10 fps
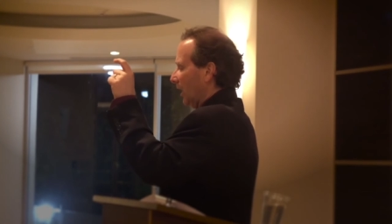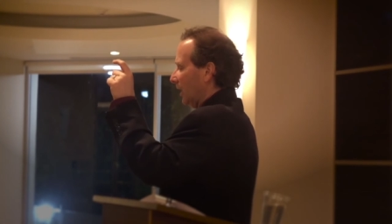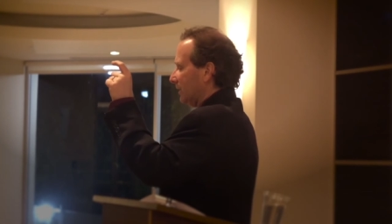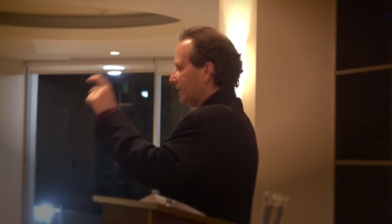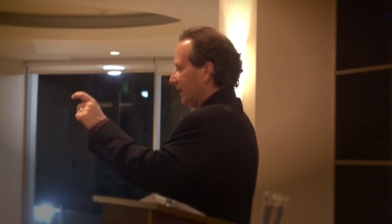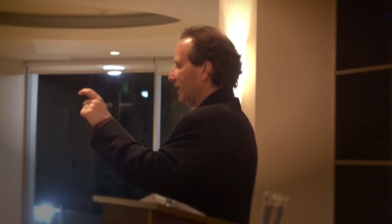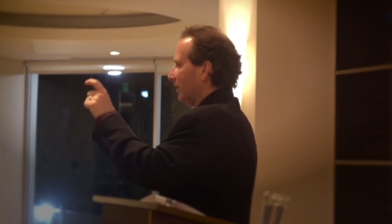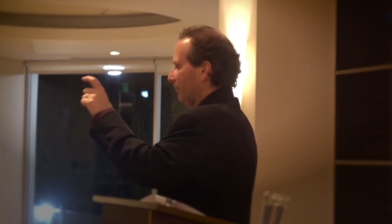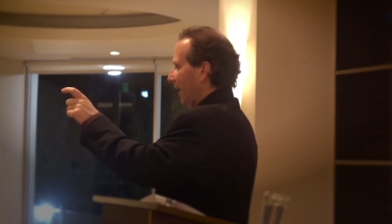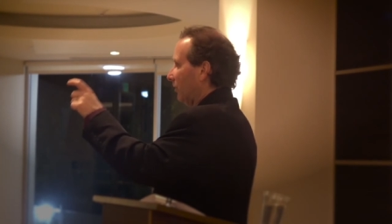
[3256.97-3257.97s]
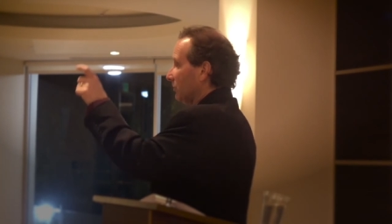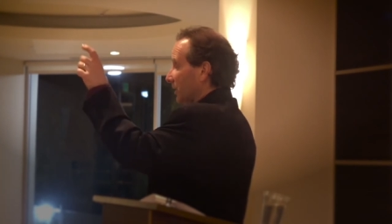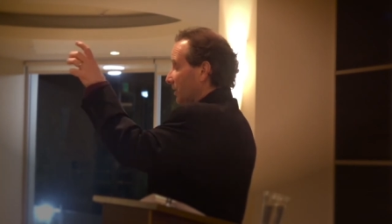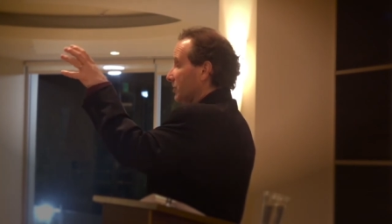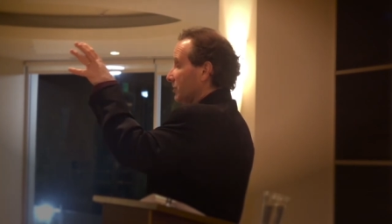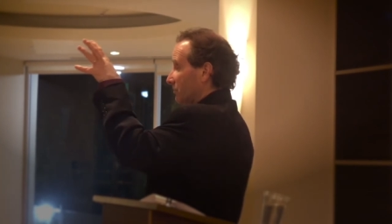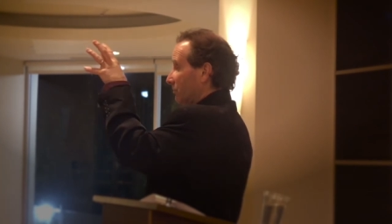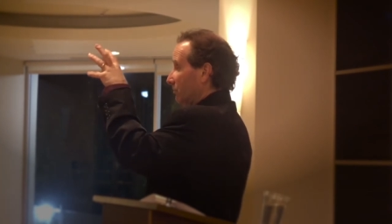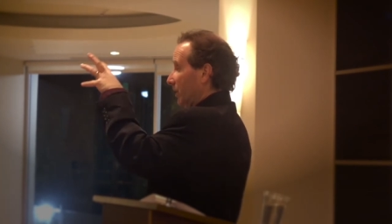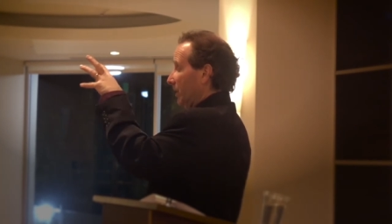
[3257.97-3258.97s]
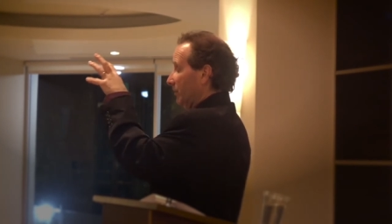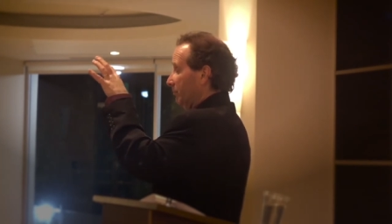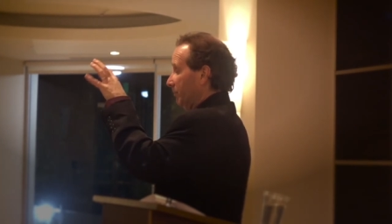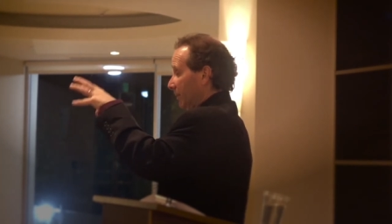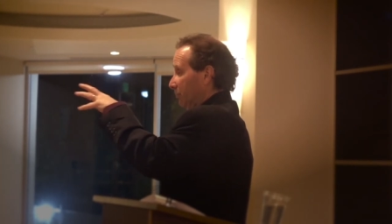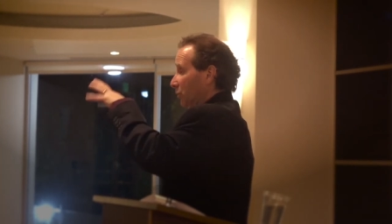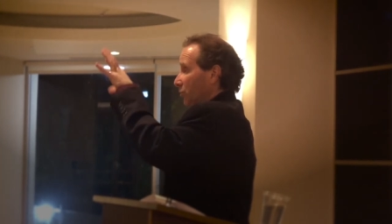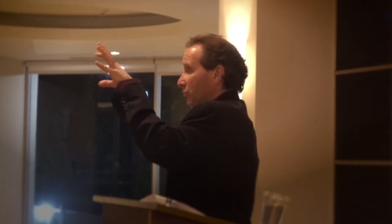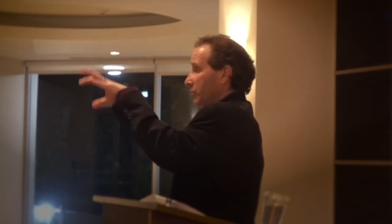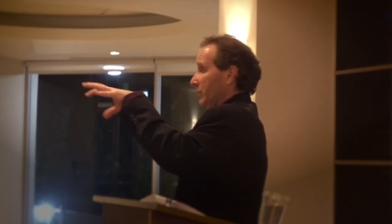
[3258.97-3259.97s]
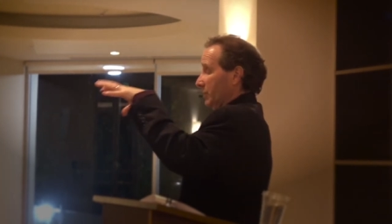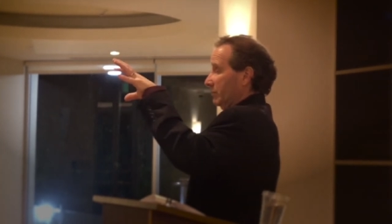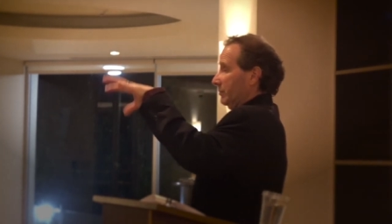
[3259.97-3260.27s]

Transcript: uh, did about these uh, people who uh,